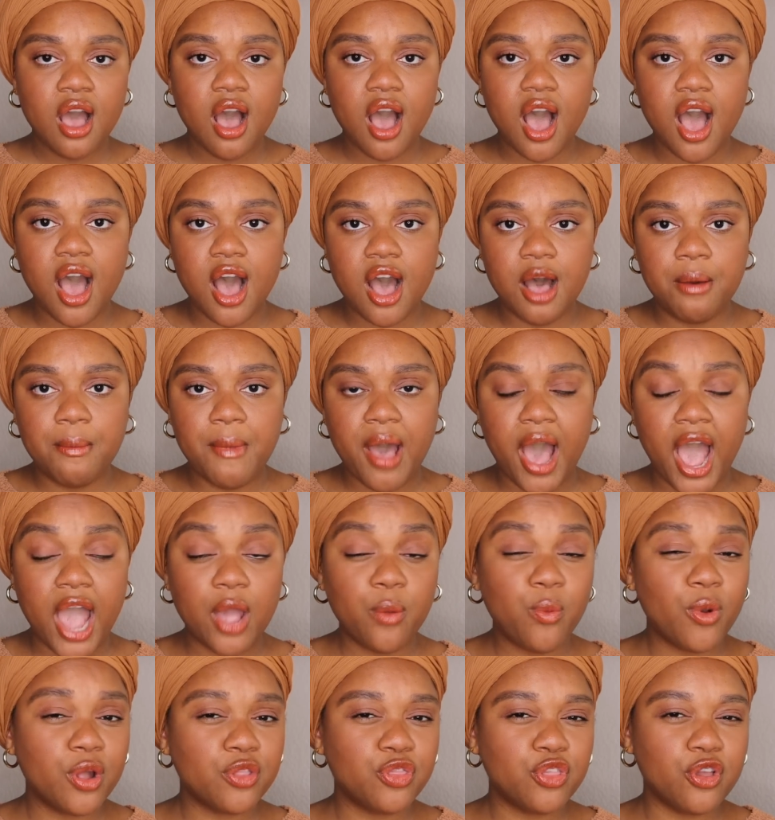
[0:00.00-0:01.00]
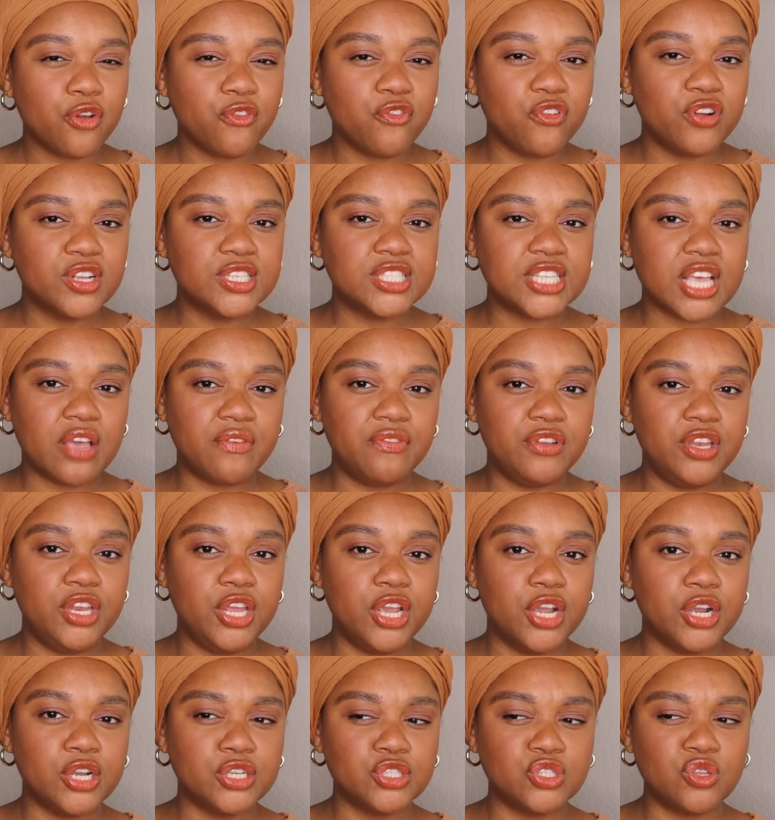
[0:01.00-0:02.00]
Um, I worked there for seven
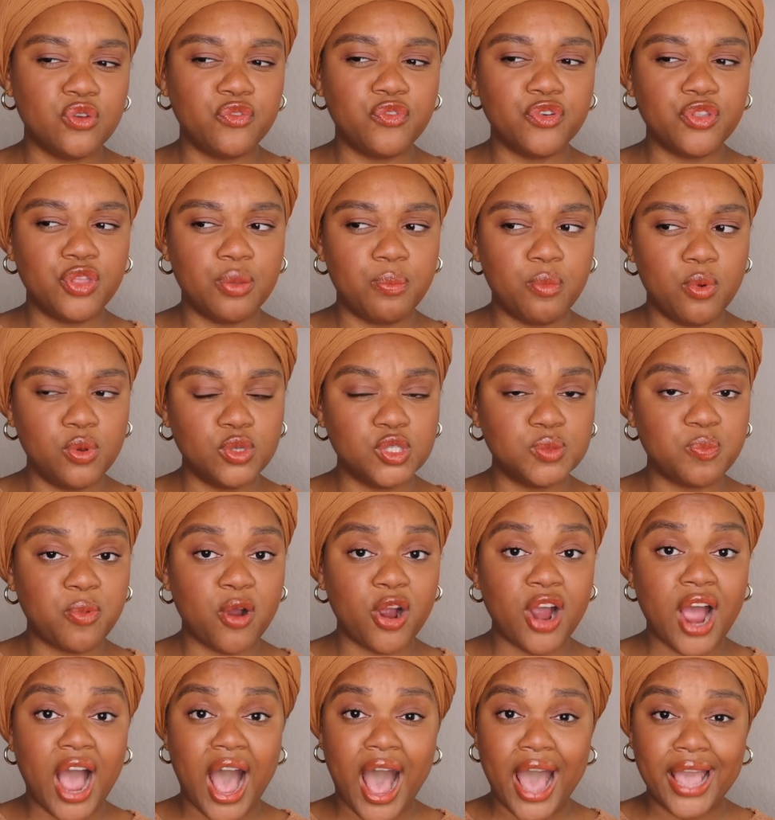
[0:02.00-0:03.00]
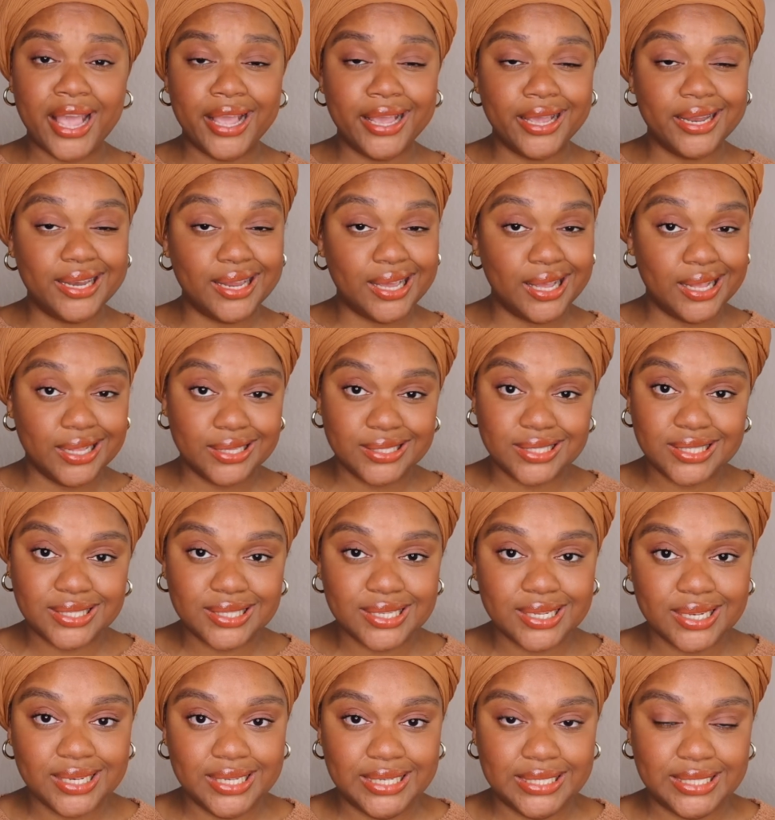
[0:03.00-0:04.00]
years, so for the most part, I could
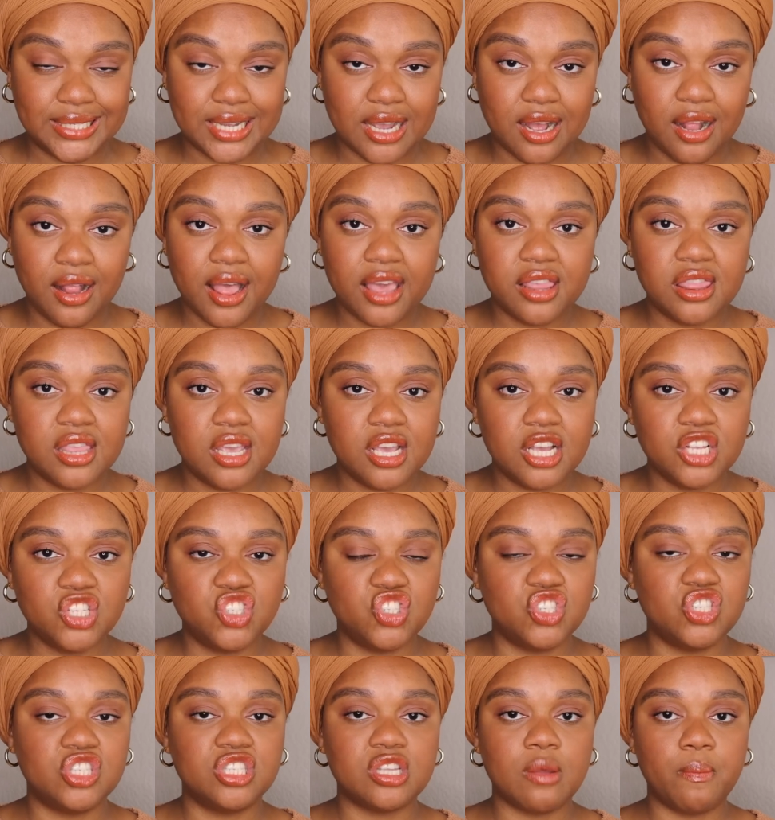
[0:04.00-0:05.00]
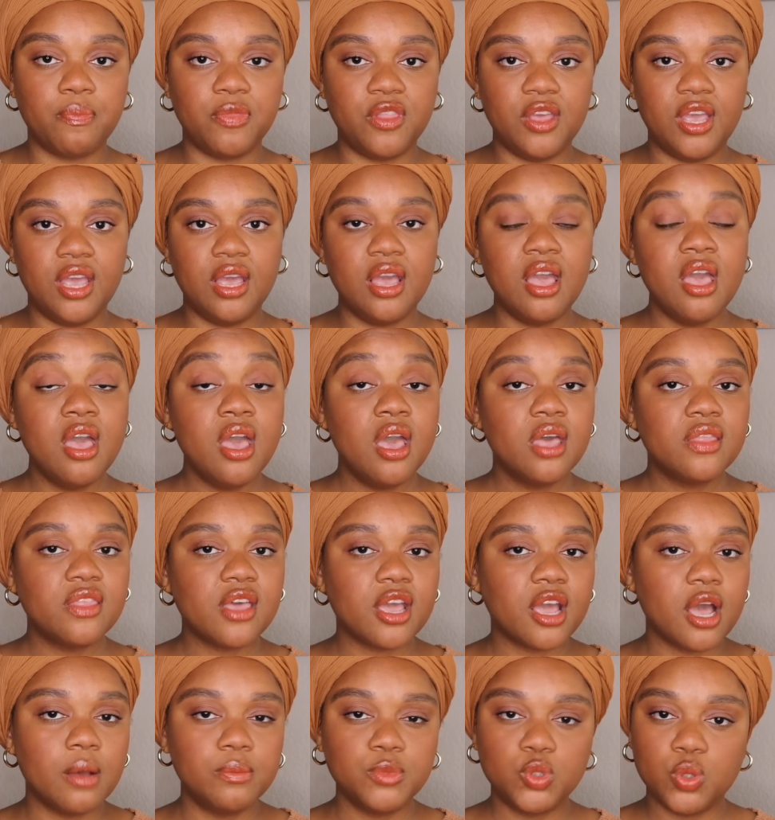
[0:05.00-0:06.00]
instantly tell. I think it's just something
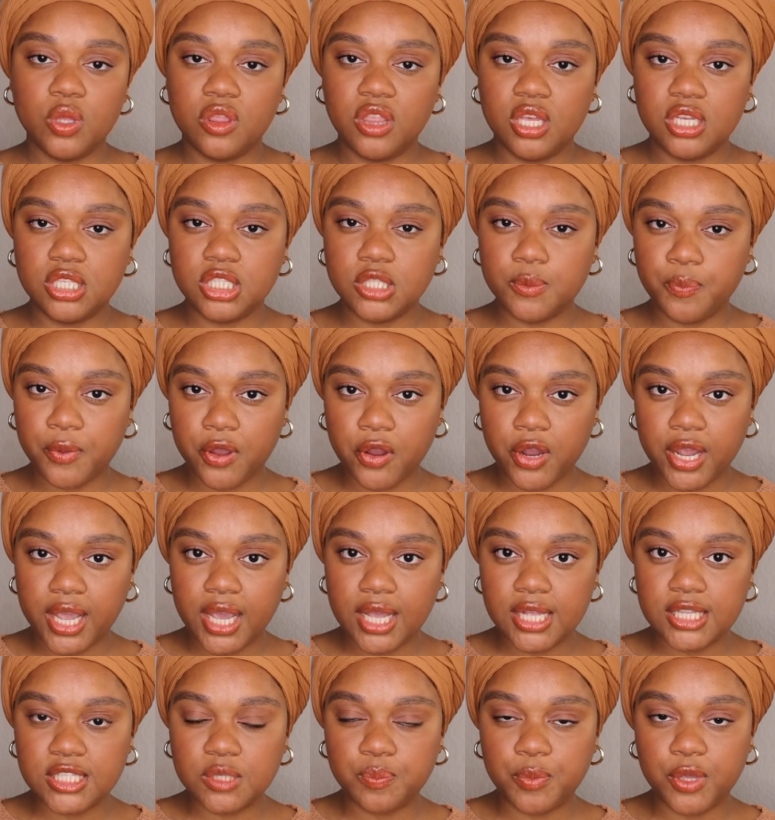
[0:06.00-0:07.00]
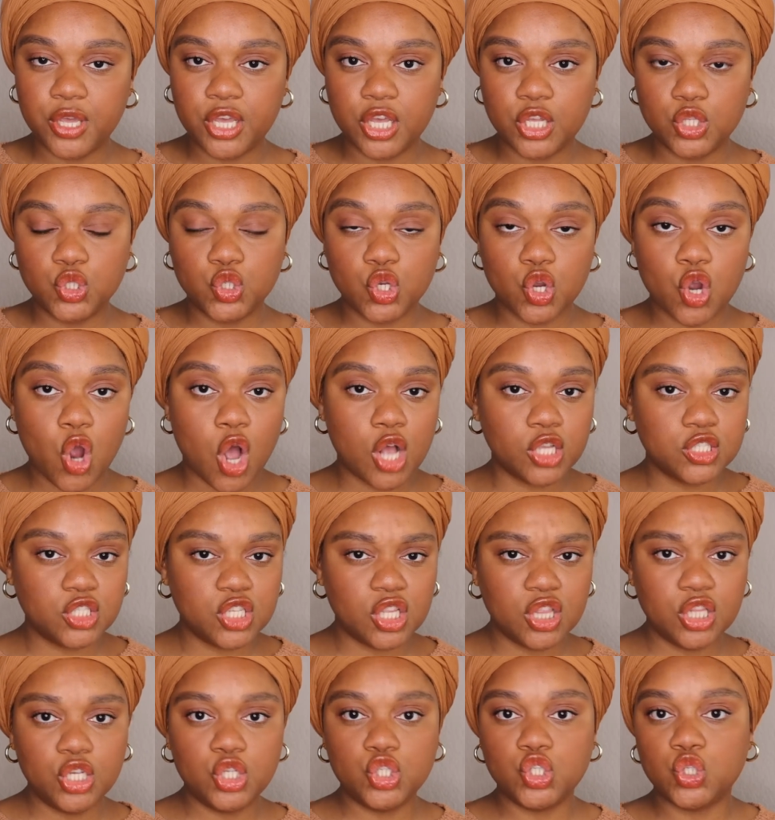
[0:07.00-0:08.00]
that comes with experience because you're
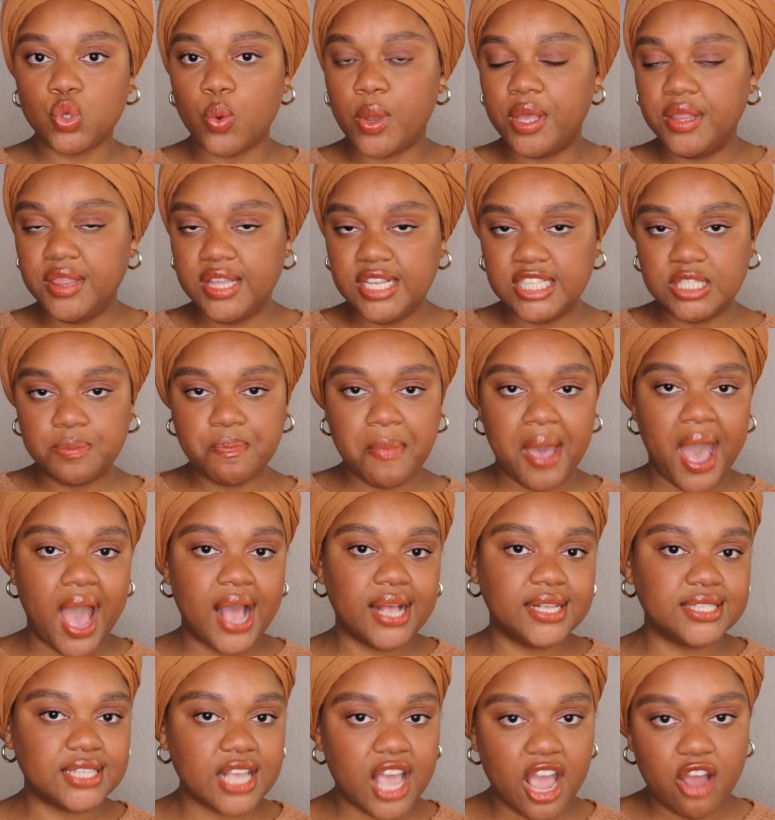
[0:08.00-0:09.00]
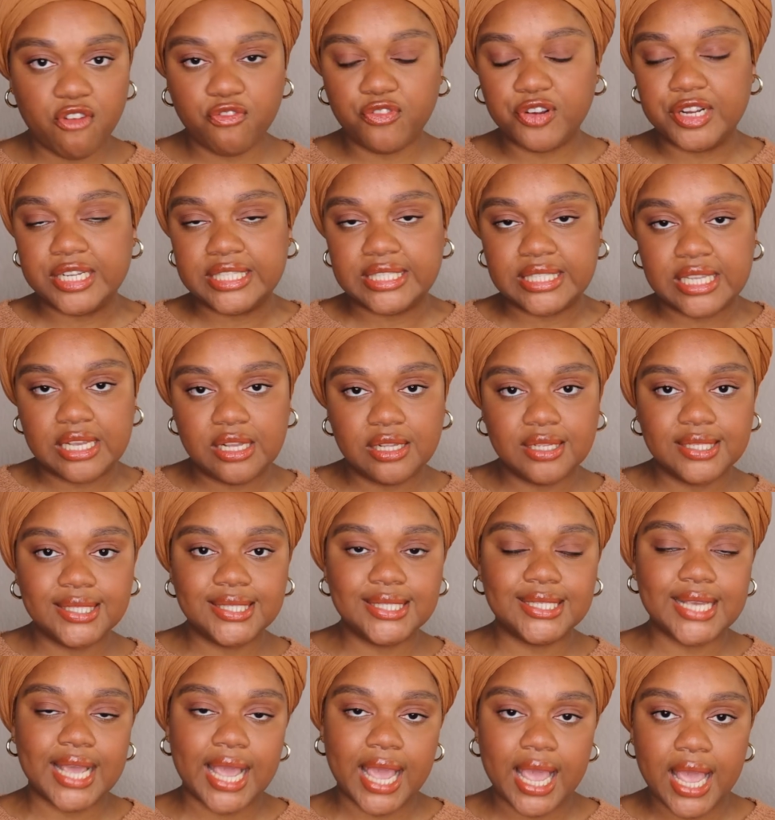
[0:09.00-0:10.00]
constantly showing these bags every single
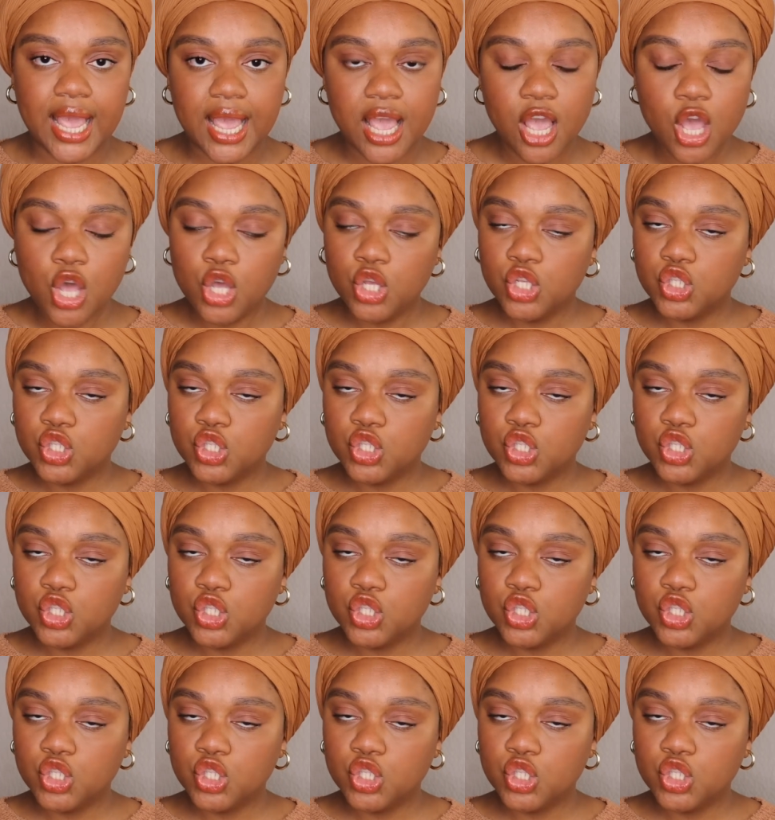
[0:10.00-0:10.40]
day.